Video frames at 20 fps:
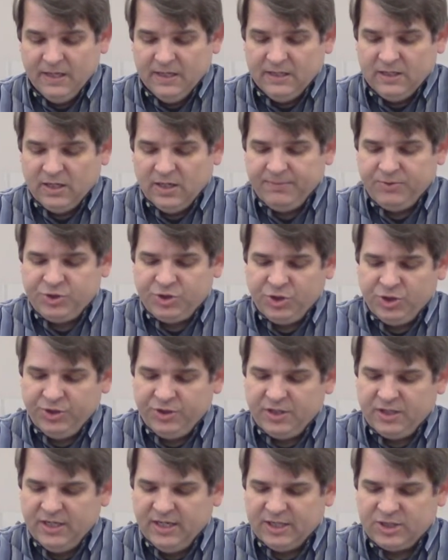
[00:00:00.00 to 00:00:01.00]
Now, I'm sure
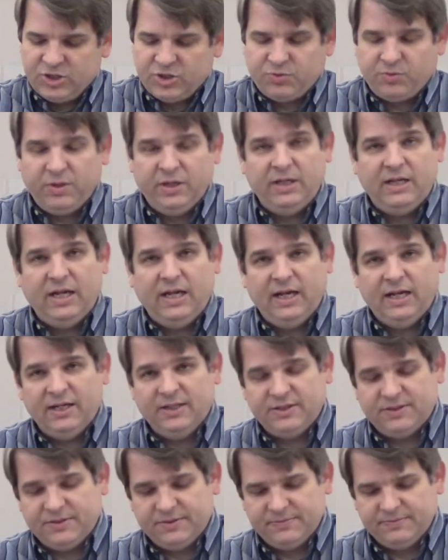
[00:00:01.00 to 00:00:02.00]
the next three
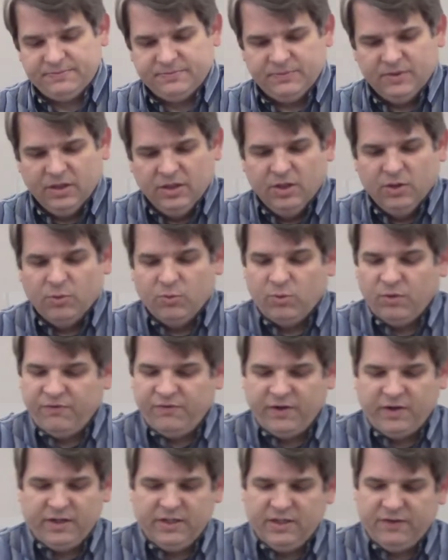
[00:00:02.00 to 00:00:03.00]
days were
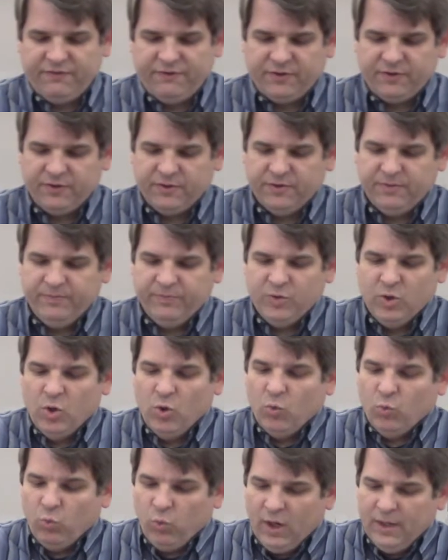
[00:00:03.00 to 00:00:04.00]
very difficult.
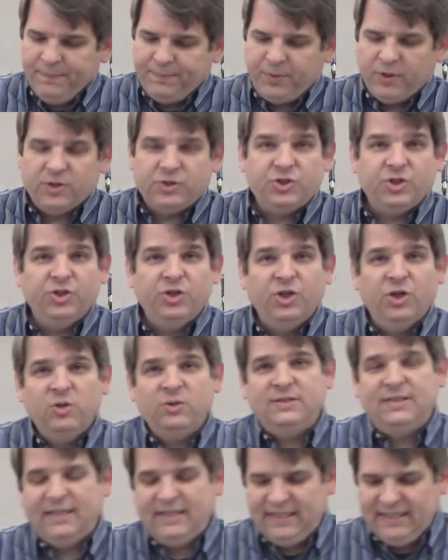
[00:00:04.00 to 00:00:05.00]
One person
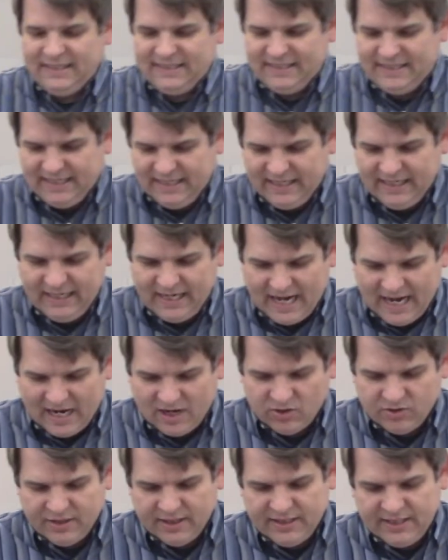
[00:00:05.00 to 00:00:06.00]
knows that he's getting
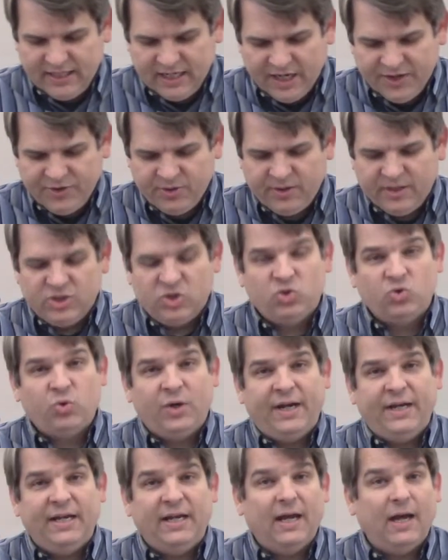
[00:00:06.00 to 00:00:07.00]
out, and the other is
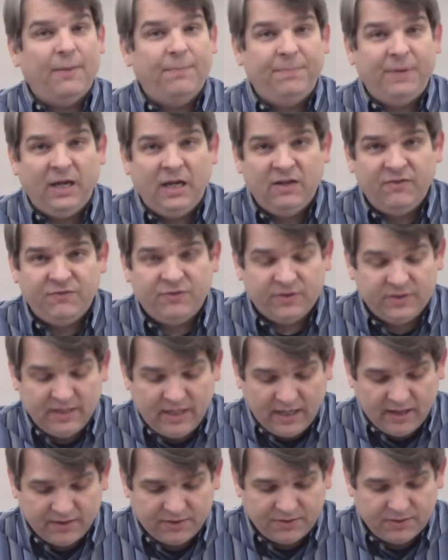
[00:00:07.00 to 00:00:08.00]
dreading a painful
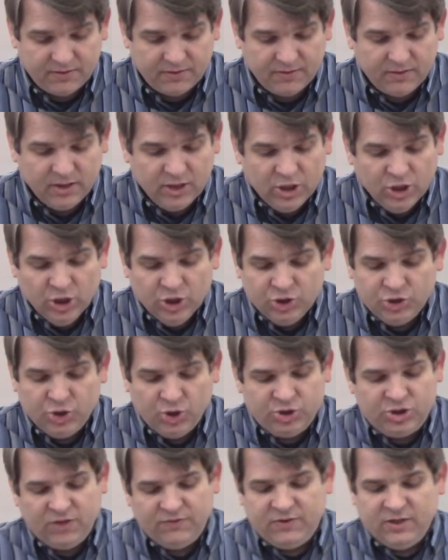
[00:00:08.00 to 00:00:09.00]
death.
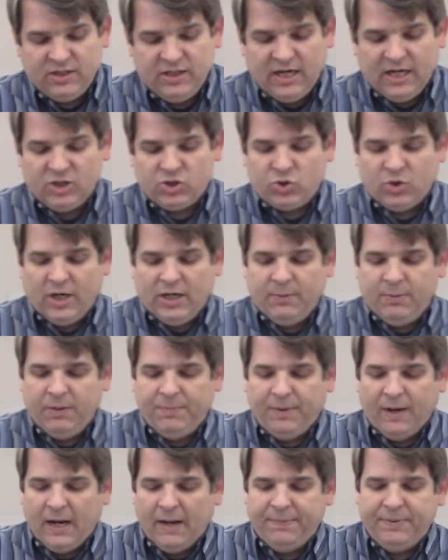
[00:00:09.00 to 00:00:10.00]
Joseph did not try to be
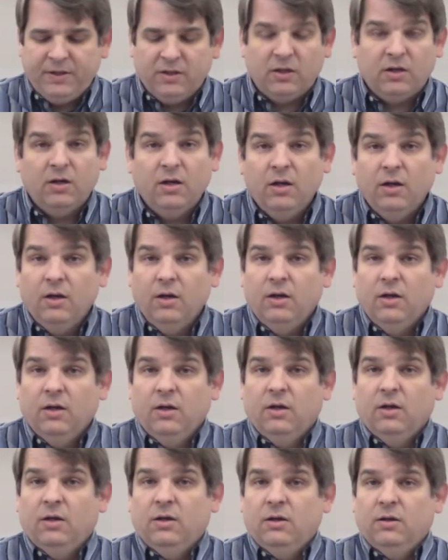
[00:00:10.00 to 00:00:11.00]
popular,
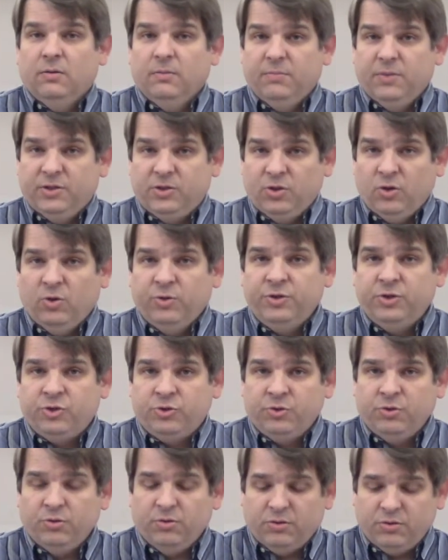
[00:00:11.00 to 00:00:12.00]
but told the
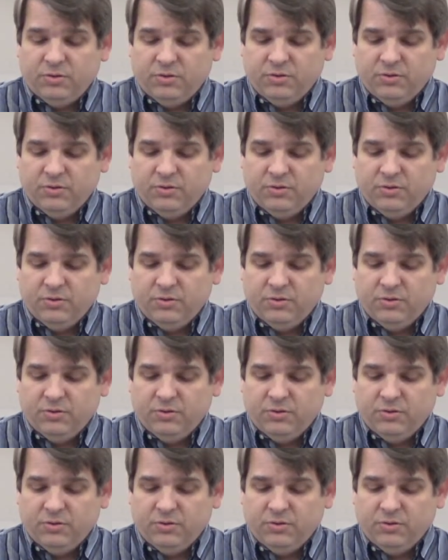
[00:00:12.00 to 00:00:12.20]
truth.